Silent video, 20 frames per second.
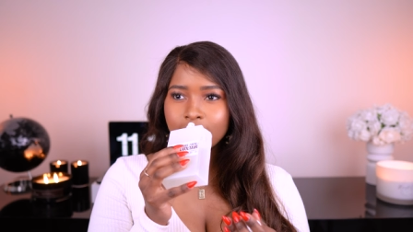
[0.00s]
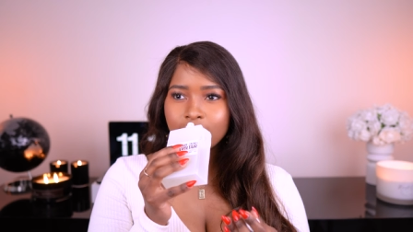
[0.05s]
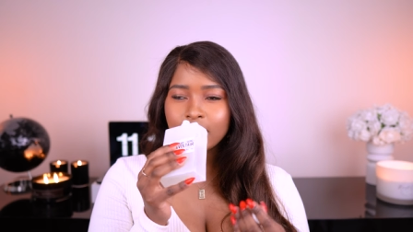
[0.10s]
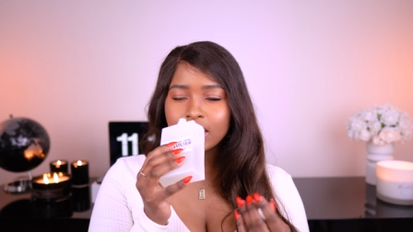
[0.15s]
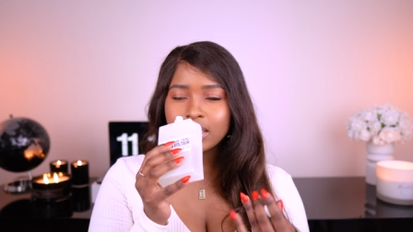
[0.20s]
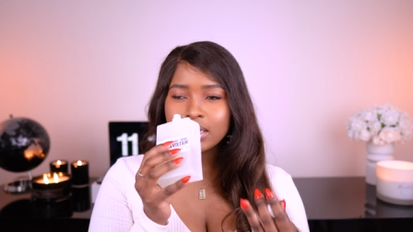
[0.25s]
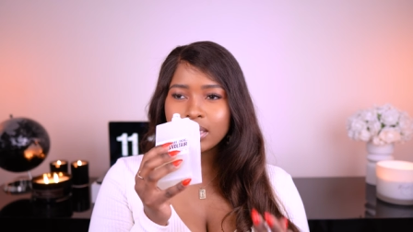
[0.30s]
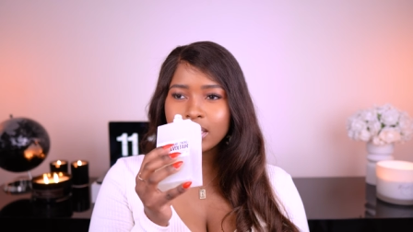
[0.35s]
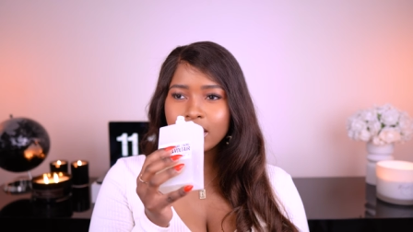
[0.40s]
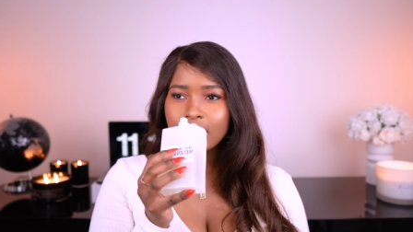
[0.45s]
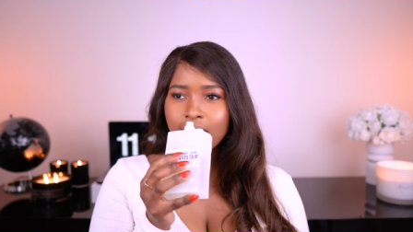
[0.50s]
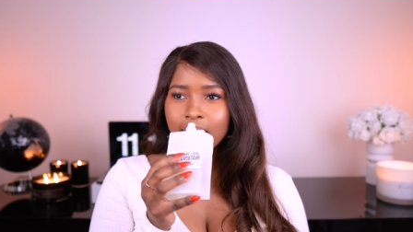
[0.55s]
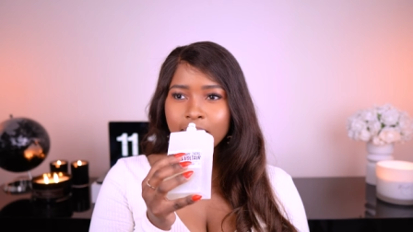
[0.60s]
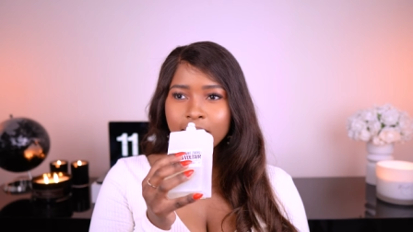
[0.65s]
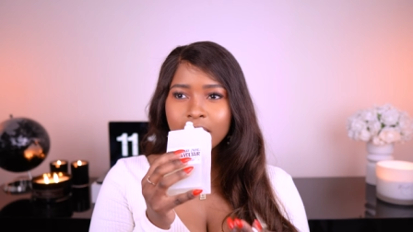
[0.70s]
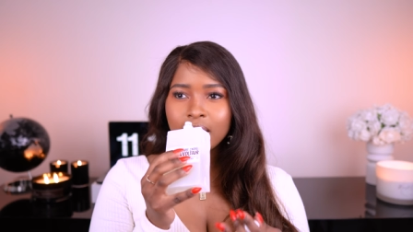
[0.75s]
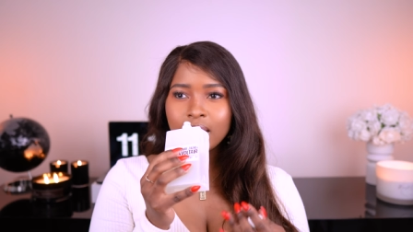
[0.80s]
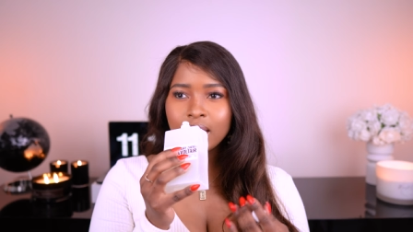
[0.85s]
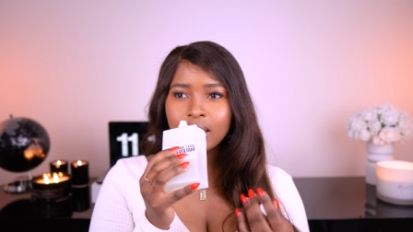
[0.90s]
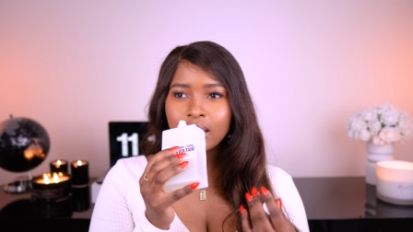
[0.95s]
it's
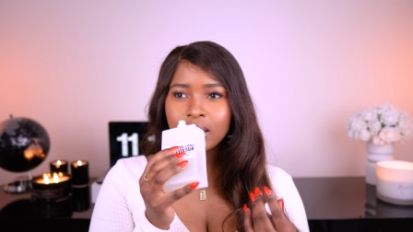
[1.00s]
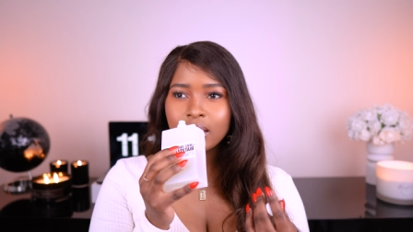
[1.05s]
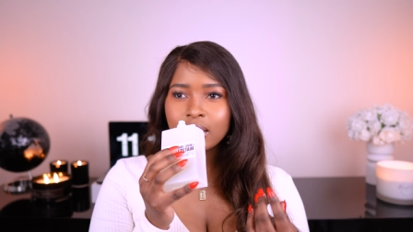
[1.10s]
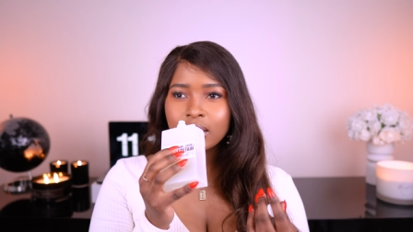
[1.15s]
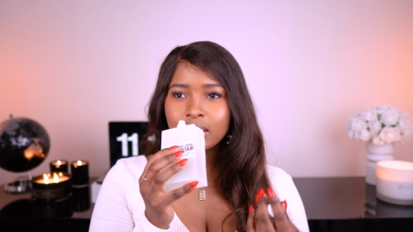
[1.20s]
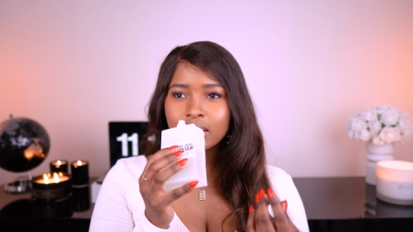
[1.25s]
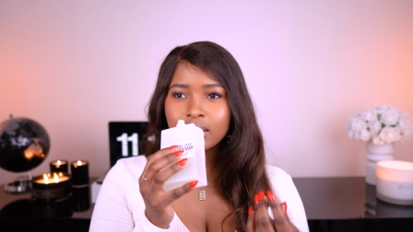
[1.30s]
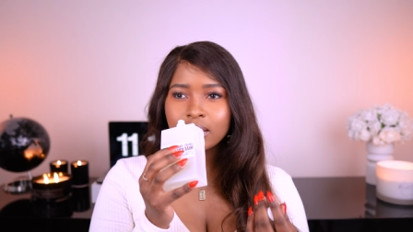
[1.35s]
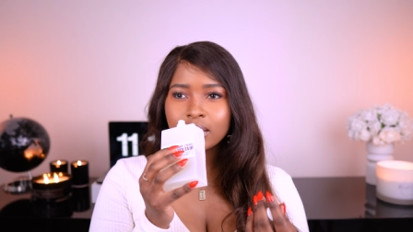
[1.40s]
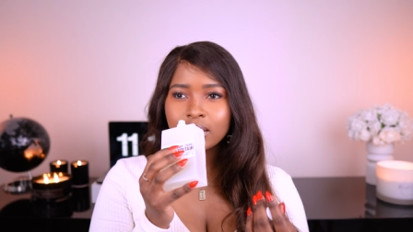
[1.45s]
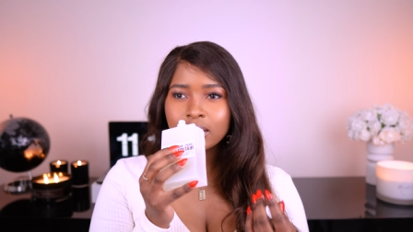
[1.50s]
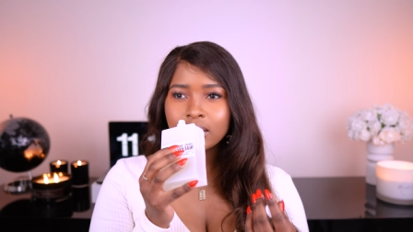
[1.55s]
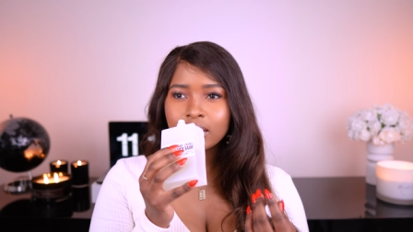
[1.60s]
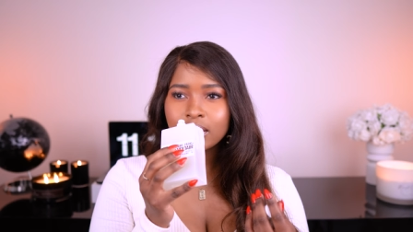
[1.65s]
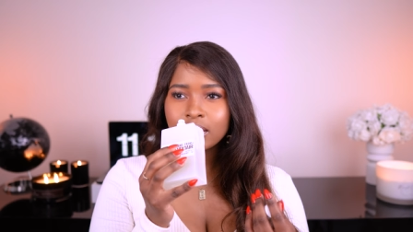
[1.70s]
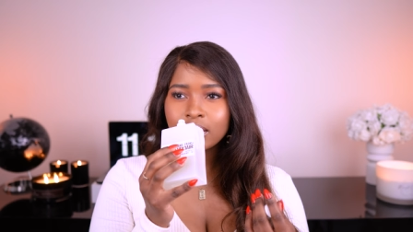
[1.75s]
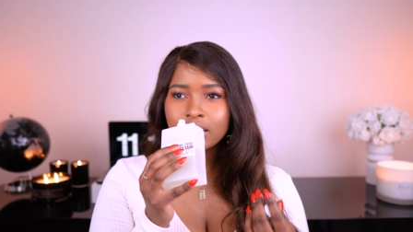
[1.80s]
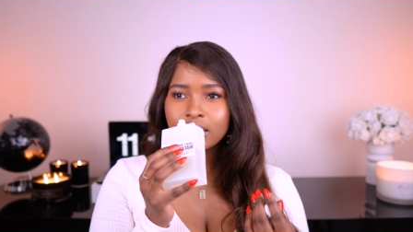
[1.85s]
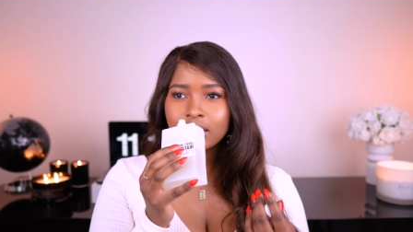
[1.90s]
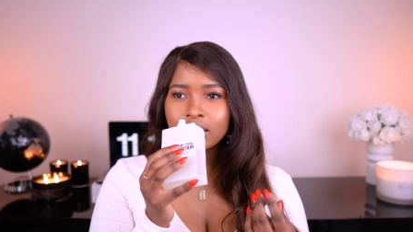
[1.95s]
yummy,
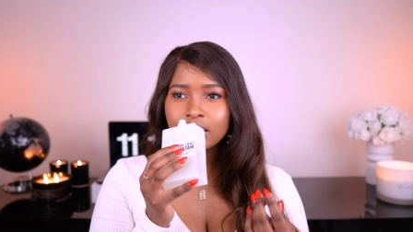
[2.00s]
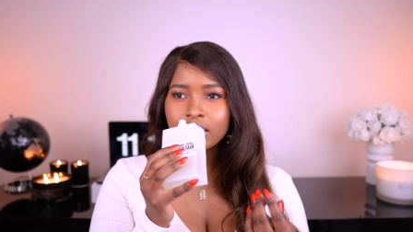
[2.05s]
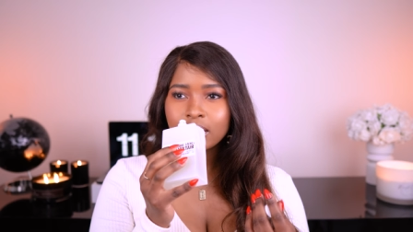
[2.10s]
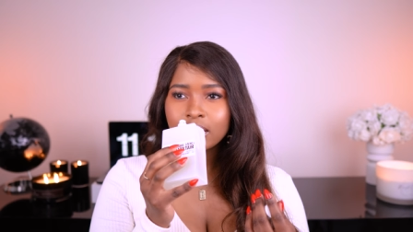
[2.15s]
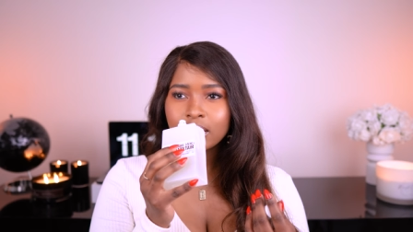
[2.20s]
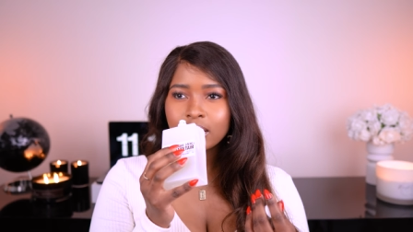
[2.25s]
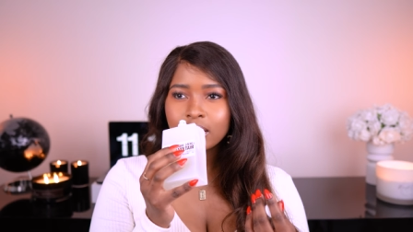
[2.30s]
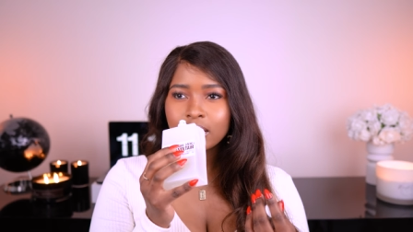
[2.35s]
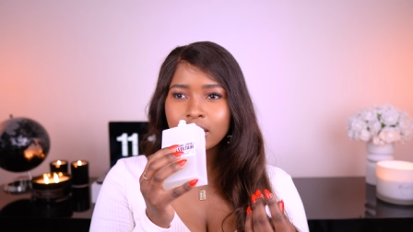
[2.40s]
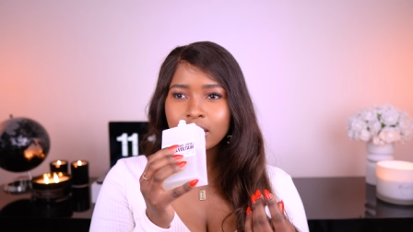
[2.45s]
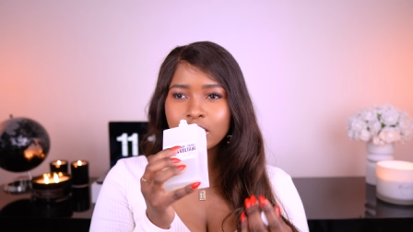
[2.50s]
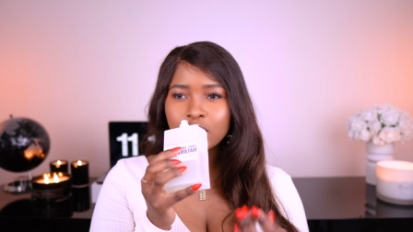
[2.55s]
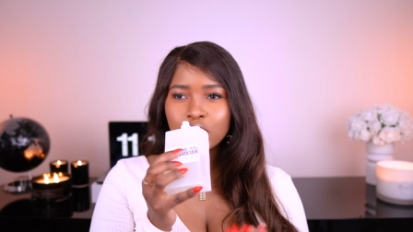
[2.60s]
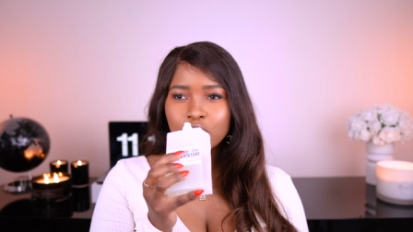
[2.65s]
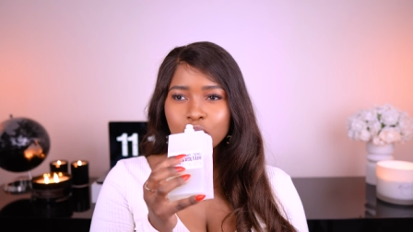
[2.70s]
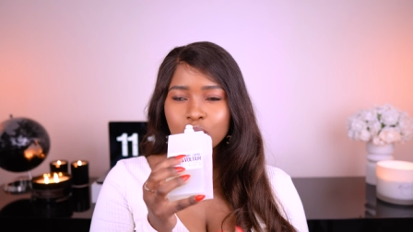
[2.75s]
it's